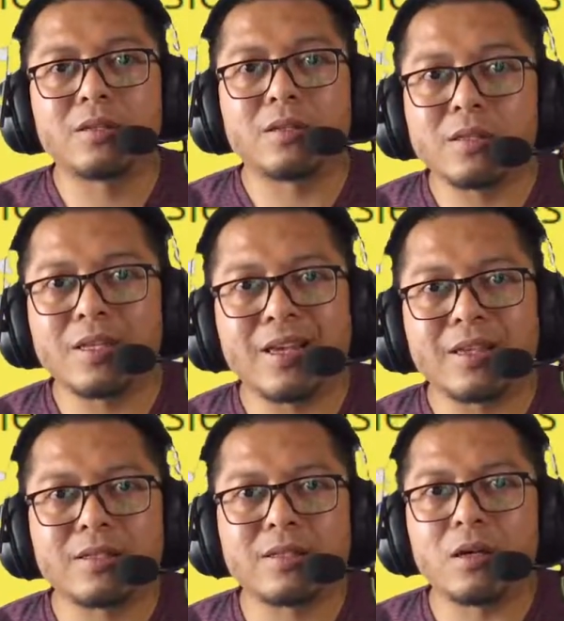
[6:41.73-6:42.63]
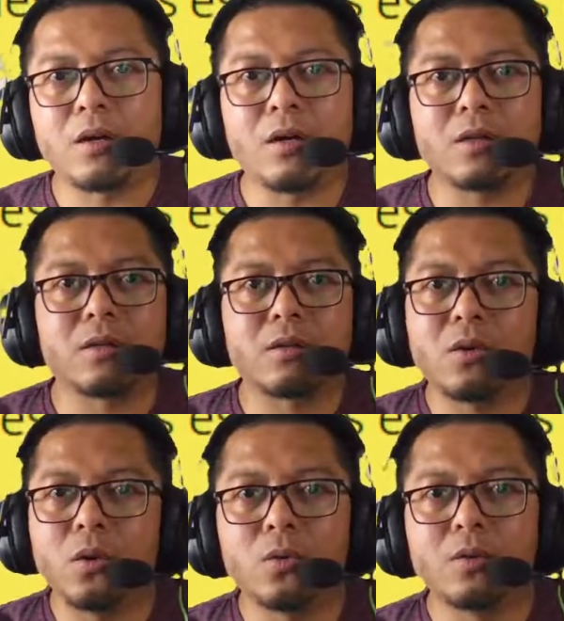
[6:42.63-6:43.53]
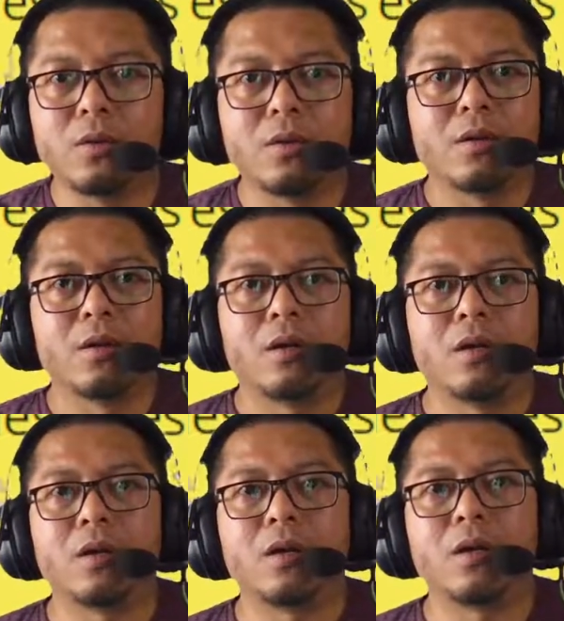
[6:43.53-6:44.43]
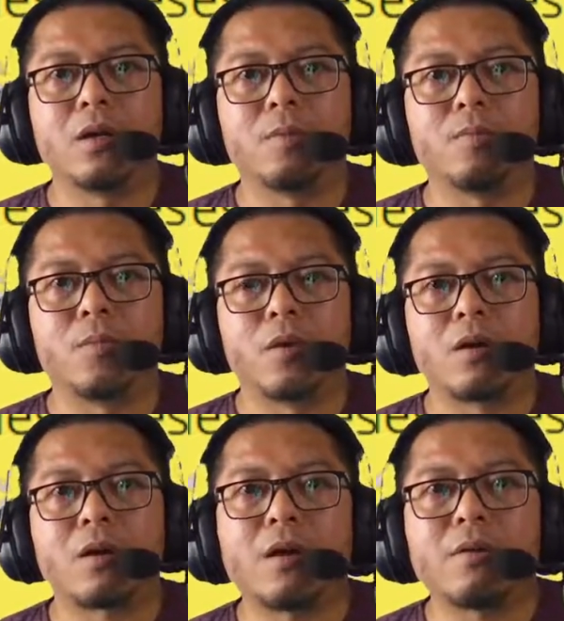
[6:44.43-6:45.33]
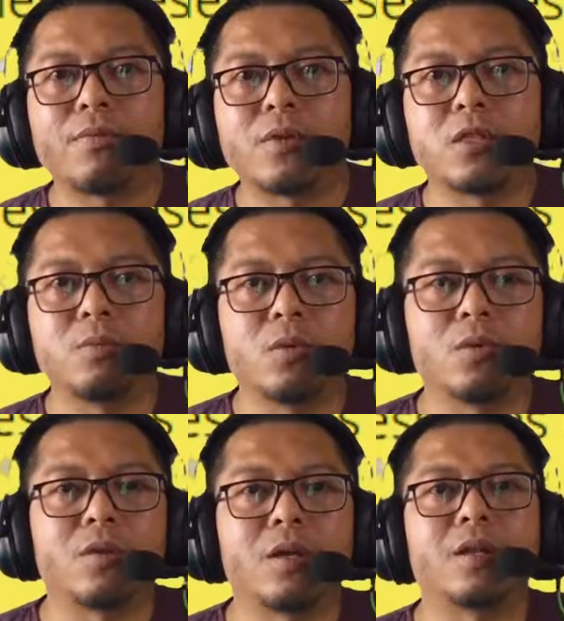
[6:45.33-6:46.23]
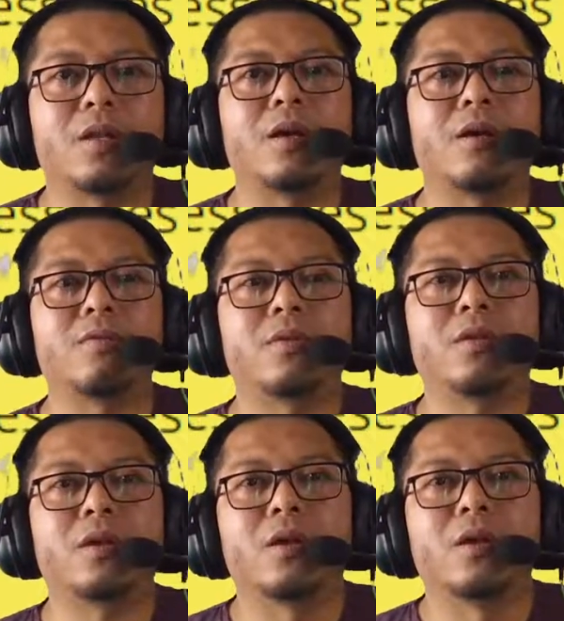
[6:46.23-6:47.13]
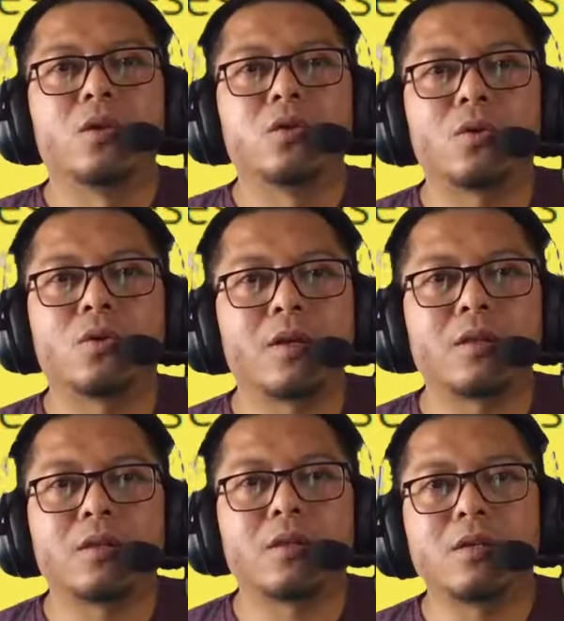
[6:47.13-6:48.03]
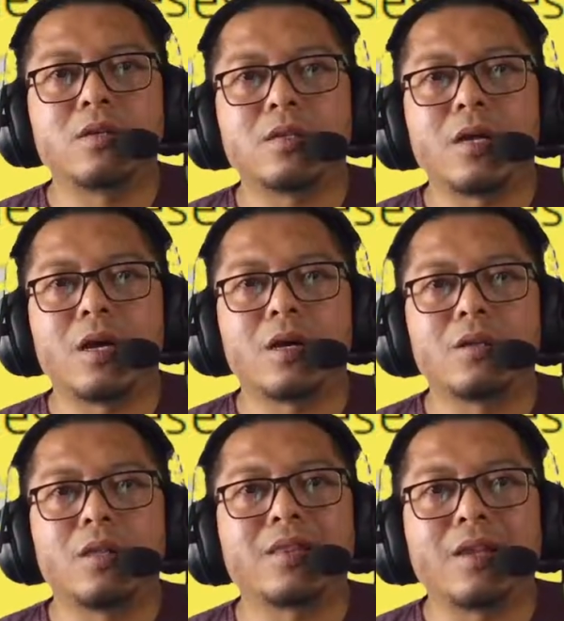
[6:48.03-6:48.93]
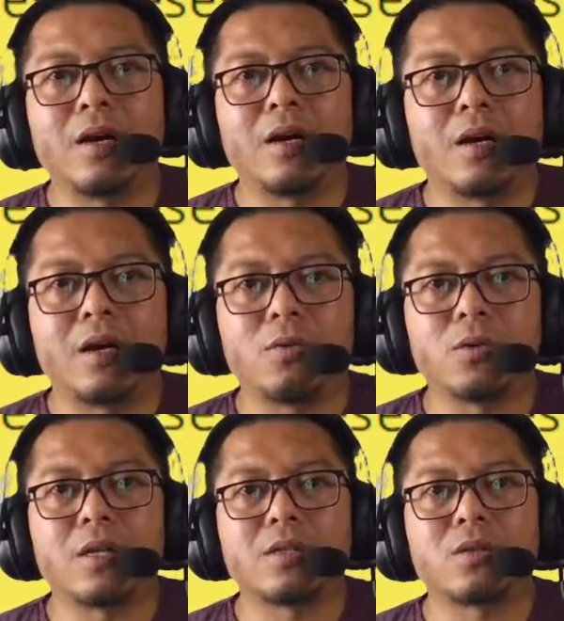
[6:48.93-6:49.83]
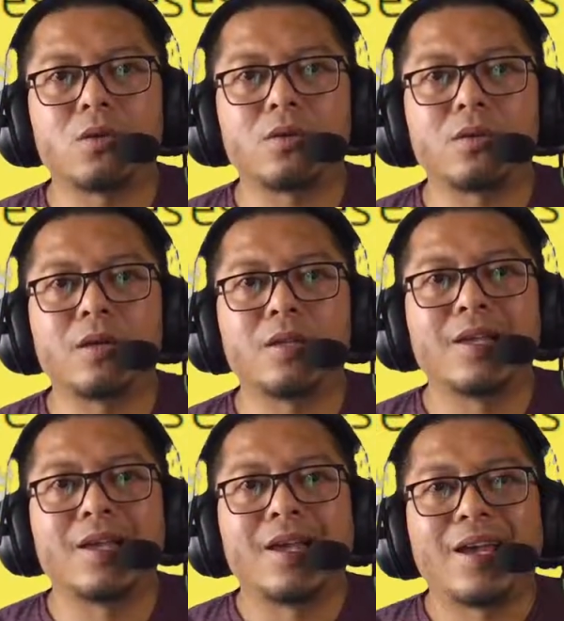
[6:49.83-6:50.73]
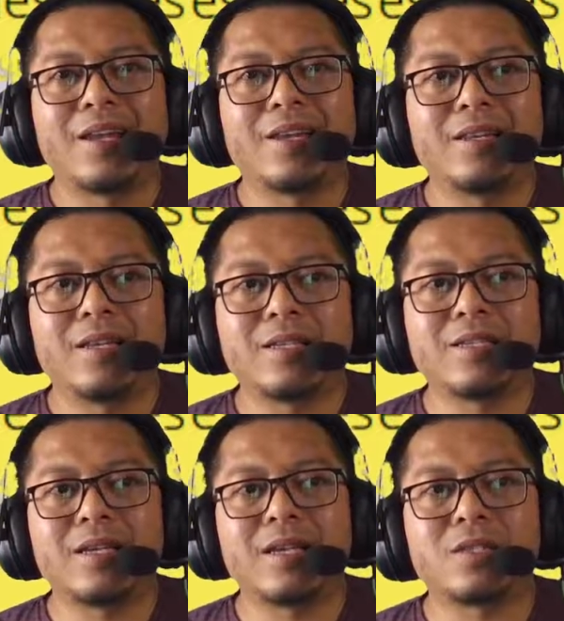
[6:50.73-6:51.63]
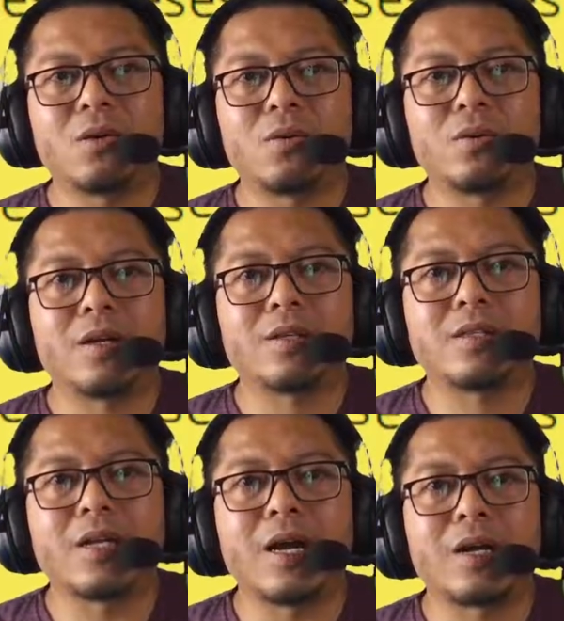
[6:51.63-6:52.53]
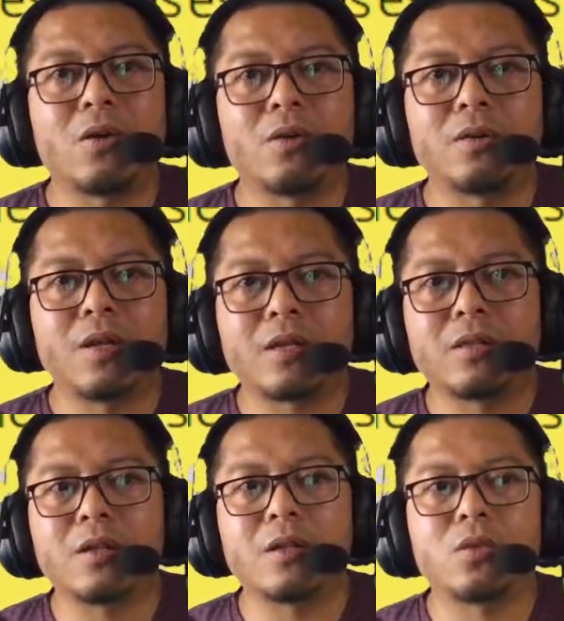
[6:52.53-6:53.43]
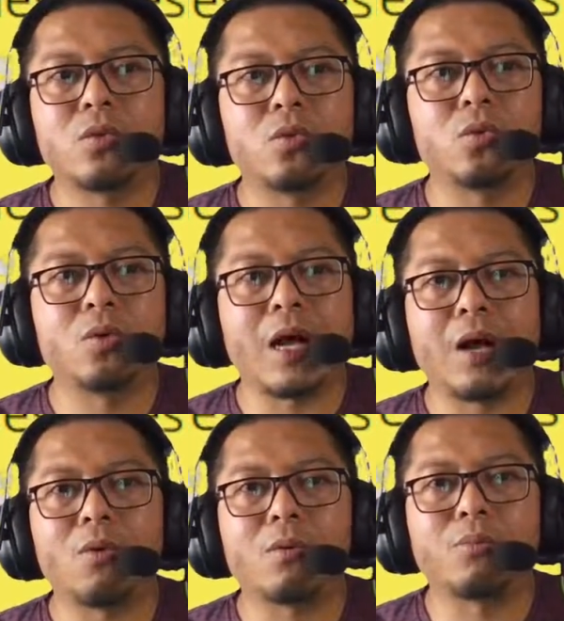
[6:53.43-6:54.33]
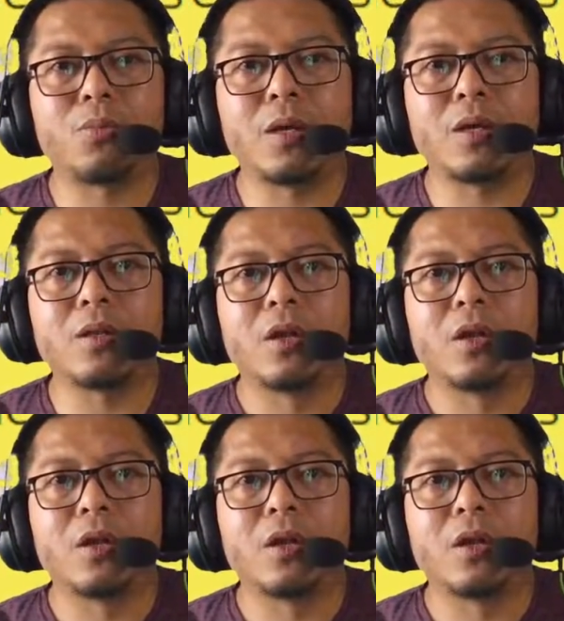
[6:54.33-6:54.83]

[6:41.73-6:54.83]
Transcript: things, hot, cold, rough, smooth, and everything. So that are our sense organ, and these sense organs are connected to our brain